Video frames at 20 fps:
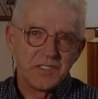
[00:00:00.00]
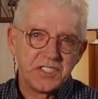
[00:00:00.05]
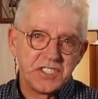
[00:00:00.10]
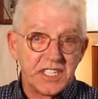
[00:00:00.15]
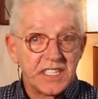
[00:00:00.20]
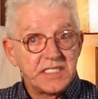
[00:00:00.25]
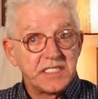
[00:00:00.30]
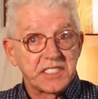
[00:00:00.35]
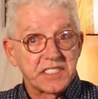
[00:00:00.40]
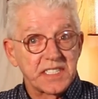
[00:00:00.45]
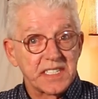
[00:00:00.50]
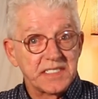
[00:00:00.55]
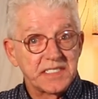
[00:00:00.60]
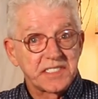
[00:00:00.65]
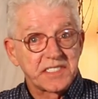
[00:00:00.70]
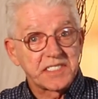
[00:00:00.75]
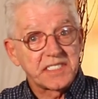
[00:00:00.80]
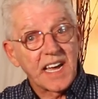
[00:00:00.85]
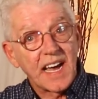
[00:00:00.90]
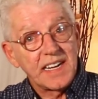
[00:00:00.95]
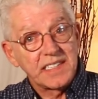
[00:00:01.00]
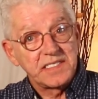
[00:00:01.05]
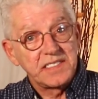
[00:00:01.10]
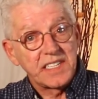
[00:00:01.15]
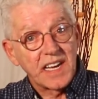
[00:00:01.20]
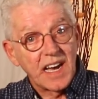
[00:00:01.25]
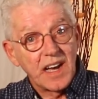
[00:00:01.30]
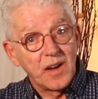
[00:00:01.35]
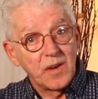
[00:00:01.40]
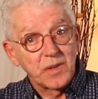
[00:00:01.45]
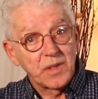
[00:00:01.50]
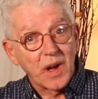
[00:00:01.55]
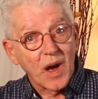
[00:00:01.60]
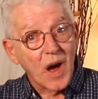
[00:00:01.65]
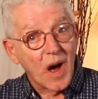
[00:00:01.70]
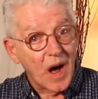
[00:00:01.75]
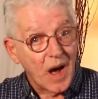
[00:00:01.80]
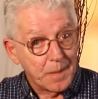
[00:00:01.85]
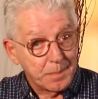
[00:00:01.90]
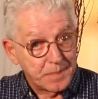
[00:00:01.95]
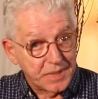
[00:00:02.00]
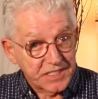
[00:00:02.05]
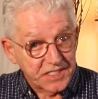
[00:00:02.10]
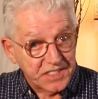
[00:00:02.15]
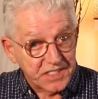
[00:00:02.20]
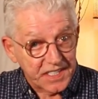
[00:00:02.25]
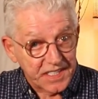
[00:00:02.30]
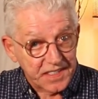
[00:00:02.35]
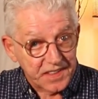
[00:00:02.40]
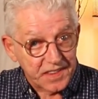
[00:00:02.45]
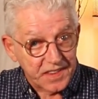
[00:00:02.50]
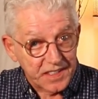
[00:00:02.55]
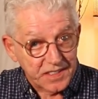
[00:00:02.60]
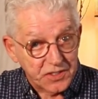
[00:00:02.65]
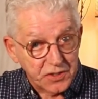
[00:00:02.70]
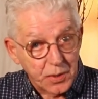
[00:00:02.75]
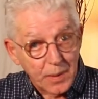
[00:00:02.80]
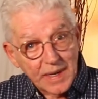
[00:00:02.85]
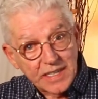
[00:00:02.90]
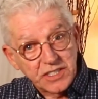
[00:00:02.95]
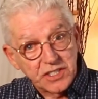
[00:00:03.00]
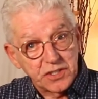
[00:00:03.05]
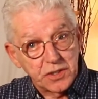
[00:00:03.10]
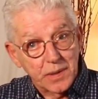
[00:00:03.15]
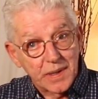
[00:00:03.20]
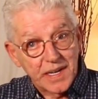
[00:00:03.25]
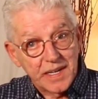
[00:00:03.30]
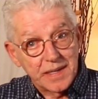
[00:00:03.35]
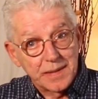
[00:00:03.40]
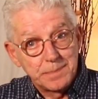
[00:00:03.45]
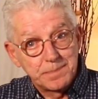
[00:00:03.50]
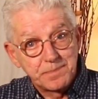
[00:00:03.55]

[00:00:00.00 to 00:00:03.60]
Jesus sat down opposite the treasury